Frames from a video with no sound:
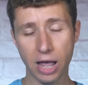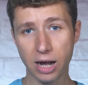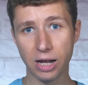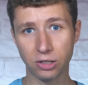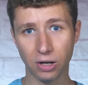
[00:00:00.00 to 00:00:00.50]

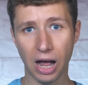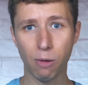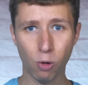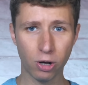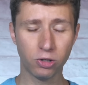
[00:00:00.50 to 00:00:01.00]
In it,
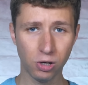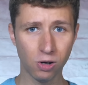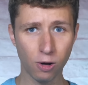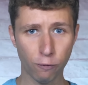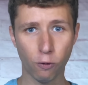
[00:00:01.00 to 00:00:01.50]
I will
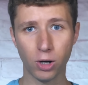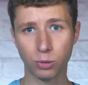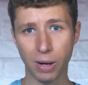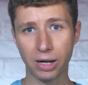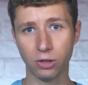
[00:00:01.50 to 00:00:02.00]
continue to
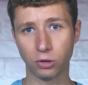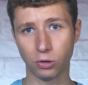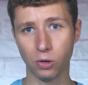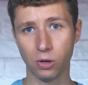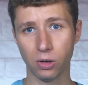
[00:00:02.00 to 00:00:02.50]
voice my
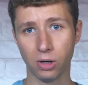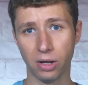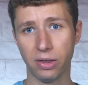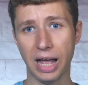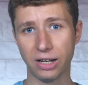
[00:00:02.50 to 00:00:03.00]
concern
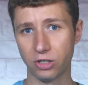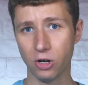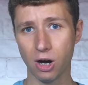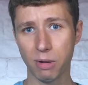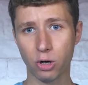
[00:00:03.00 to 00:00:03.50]
that
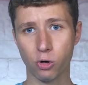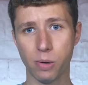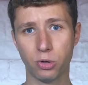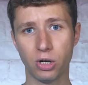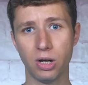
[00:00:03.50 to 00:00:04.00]
DRM
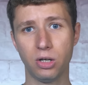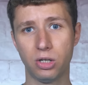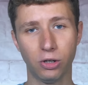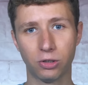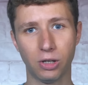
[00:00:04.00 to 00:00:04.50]
encryption
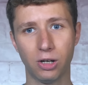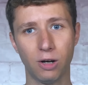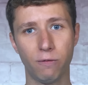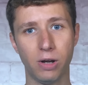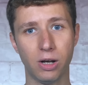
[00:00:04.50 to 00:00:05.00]
just
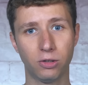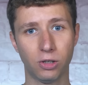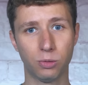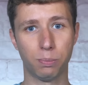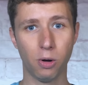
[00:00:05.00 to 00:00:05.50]

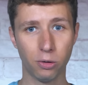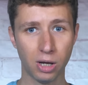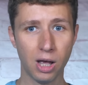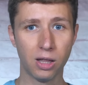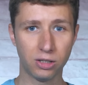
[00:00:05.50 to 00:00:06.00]
inconveniences
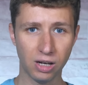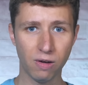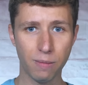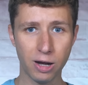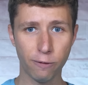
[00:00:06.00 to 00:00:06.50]
both the
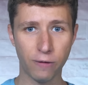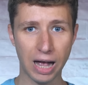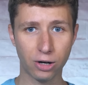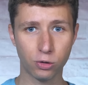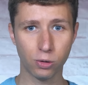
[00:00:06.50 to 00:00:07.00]
TV
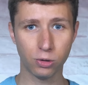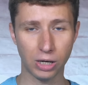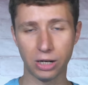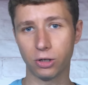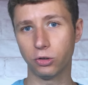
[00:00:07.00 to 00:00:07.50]
manufacturers
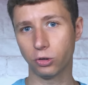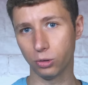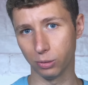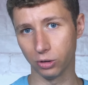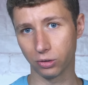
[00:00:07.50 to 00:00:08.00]
and
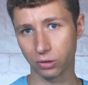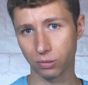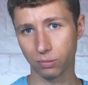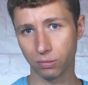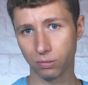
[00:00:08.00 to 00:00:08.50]

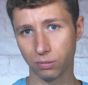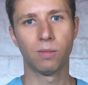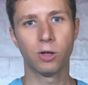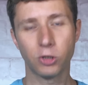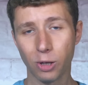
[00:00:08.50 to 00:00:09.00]
consumers.
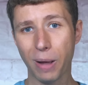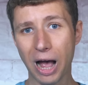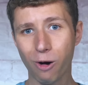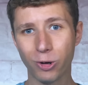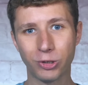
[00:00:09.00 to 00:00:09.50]
To the
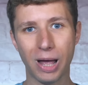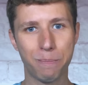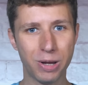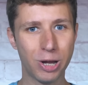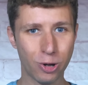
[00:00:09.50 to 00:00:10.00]
powers
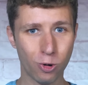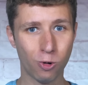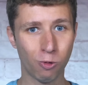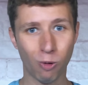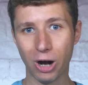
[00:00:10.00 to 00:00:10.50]
that be
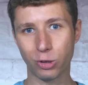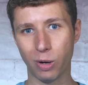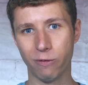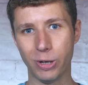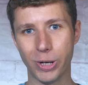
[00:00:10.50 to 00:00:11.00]
who watch
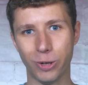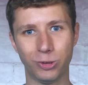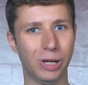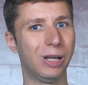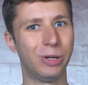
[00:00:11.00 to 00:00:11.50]
my
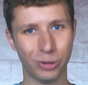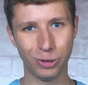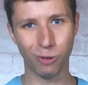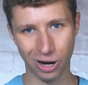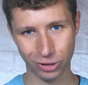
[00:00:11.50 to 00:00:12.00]
videos, I know
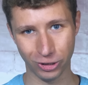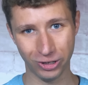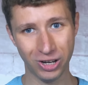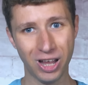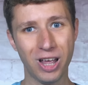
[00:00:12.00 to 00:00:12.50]
you're watching.